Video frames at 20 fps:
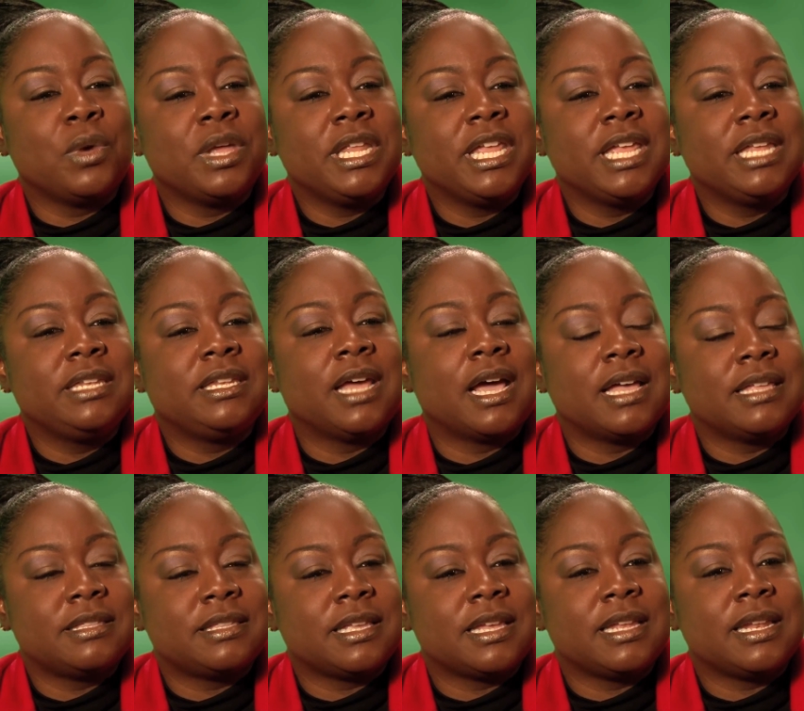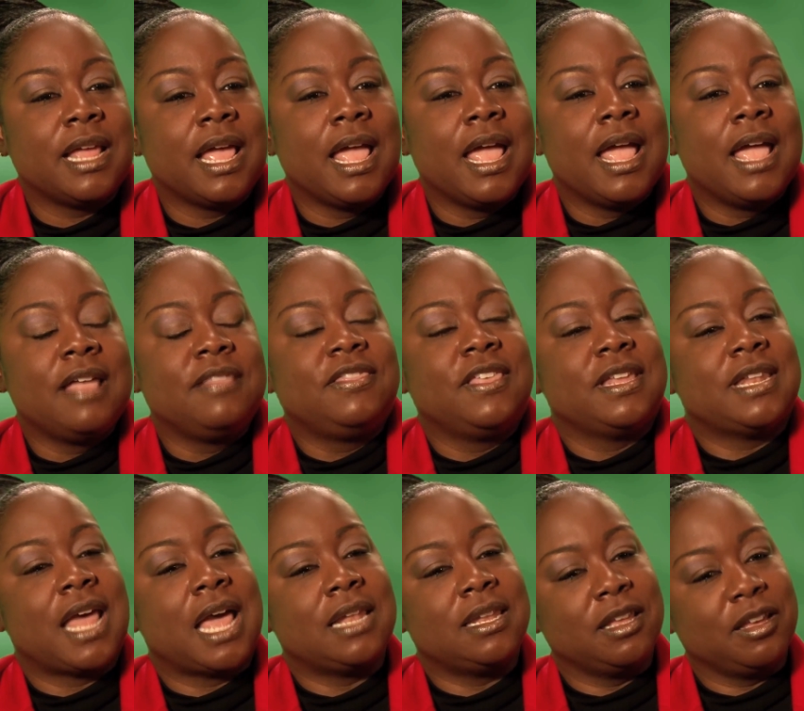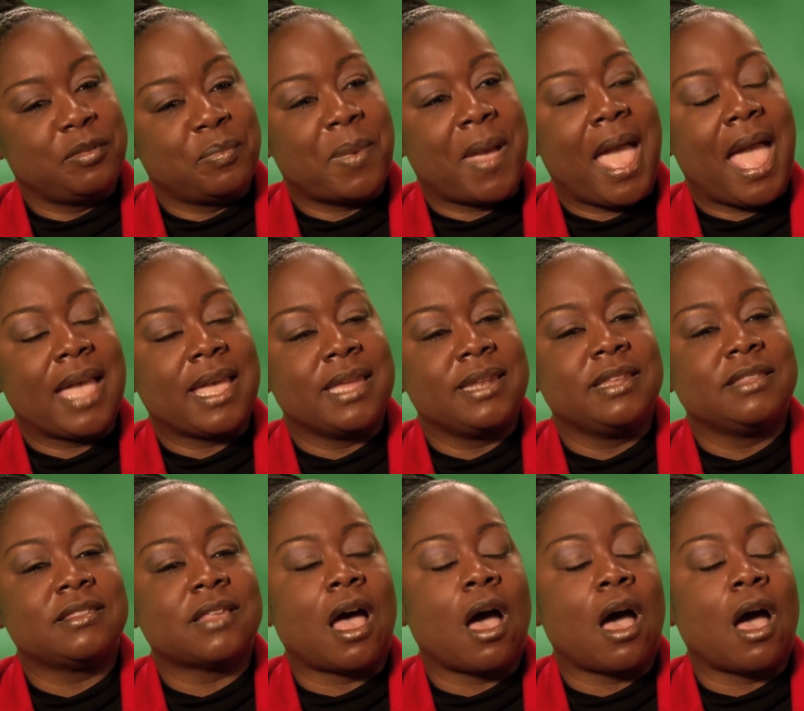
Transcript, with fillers: when He does it, then I look back and it's